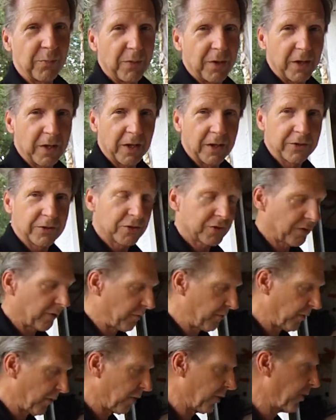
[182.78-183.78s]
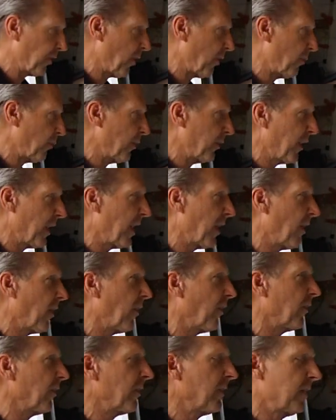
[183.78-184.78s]
minutes to fill it up with
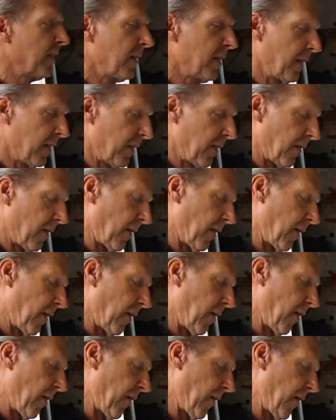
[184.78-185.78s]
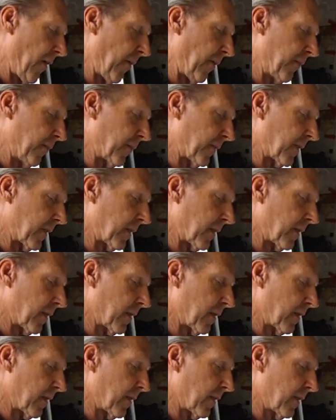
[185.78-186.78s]
air. The
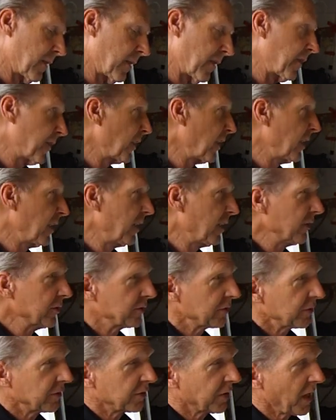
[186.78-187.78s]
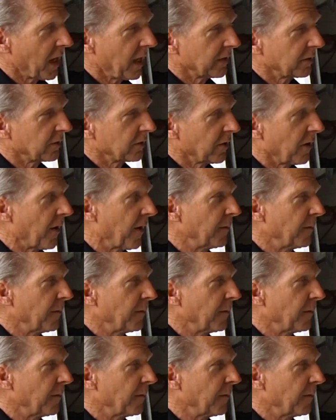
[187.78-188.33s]
thing is that